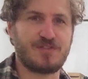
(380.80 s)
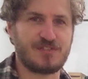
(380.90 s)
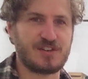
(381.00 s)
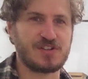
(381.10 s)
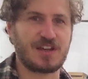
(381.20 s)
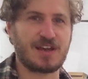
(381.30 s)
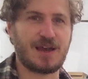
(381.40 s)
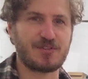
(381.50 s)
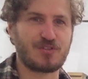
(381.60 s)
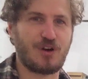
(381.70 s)
stitching
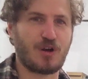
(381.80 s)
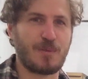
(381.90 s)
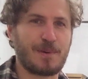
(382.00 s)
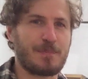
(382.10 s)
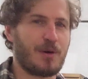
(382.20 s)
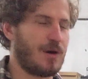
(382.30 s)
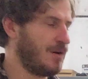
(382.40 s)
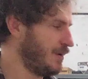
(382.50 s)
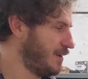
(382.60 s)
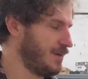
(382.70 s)
started coming
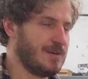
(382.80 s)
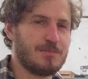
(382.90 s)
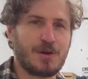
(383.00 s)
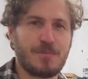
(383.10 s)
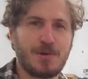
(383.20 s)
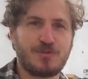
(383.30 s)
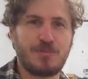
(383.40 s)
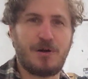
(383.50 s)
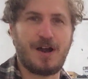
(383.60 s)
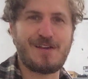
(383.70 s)
apart. But if a
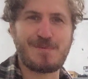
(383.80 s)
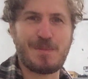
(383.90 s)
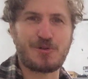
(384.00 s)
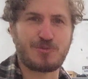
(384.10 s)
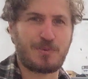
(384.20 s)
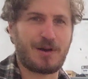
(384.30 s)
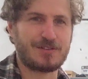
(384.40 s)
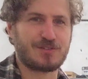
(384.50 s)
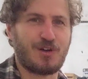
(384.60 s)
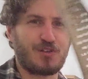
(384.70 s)

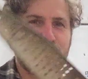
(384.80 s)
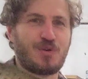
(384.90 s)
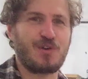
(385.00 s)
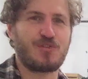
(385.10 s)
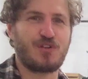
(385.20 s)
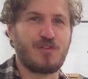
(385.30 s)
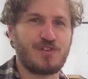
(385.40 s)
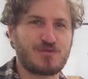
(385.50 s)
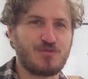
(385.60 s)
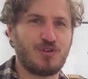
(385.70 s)
motorbike starts going
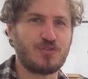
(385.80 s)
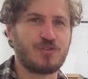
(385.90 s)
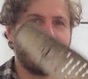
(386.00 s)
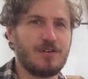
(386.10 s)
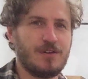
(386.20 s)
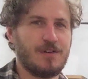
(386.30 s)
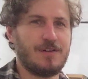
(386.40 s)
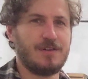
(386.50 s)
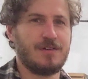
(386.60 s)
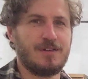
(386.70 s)
surface rust,
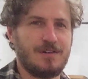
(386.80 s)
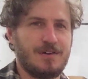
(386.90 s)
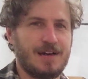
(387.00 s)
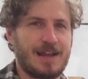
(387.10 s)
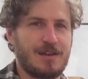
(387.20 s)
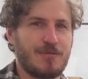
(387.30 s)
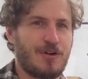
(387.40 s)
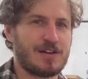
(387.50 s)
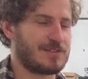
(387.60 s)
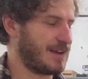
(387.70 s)
I get a
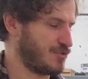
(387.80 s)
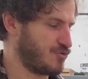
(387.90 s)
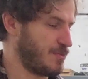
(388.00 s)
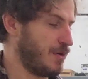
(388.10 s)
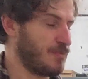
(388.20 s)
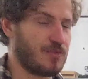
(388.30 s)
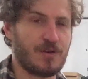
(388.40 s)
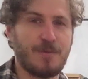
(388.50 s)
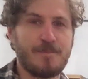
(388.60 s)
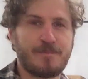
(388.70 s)
right tantrum on.
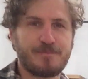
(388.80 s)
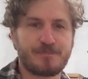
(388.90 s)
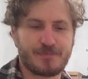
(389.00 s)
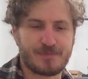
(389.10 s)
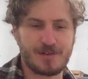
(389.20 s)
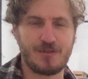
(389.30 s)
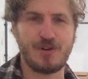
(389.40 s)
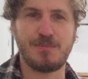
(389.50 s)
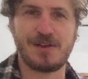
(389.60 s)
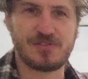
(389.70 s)
So no
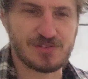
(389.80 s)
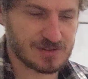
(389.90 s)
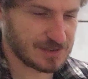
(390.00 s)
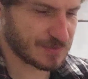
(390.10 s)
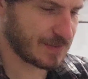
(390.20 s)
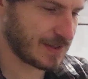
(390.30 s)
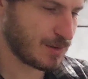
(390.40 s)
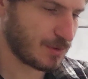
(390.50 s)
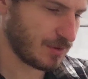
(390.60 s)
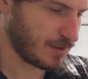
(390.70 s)
real message in this
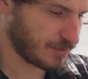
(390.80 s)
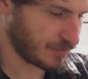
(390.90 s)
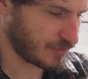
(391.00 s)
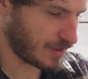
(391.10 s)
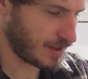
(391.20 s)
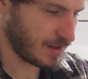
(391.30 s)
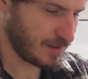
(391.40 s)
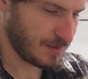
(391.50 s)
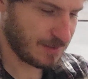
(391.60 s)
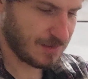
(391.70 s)
video other than to say